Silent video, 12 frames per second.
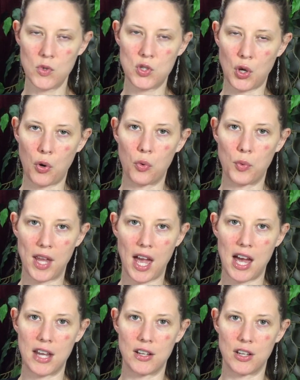So we
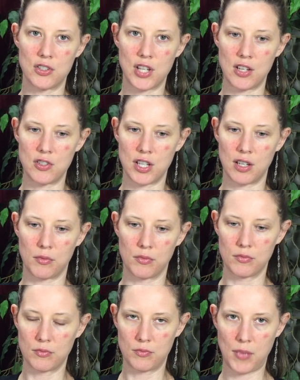had a
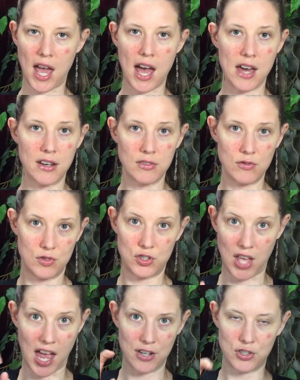changing pad
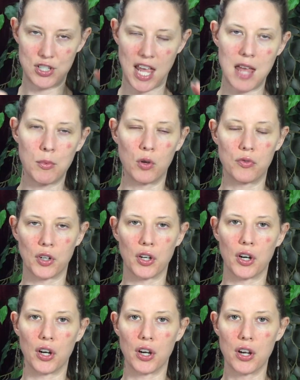/ table
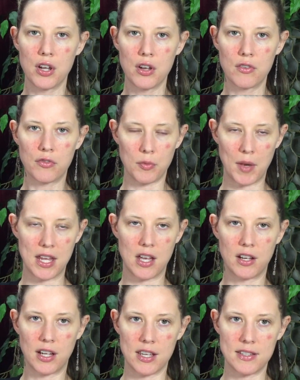for her, for my
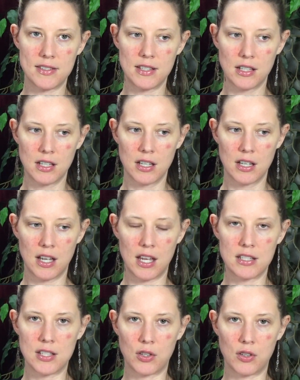youngest,
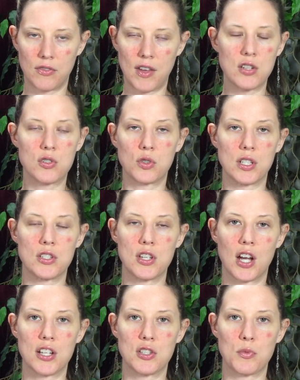until eventually
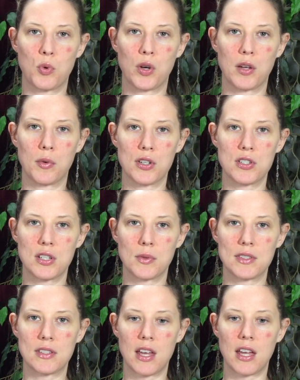she got to the point where
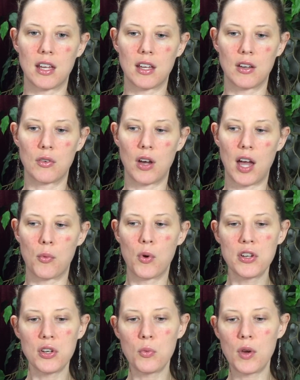she was like, I
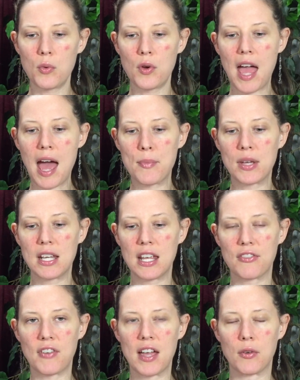wonder what will happen
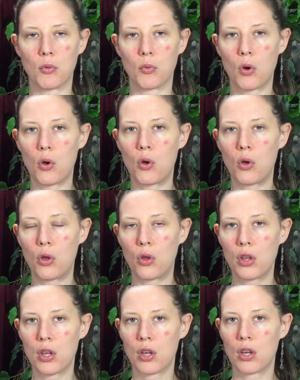if I roll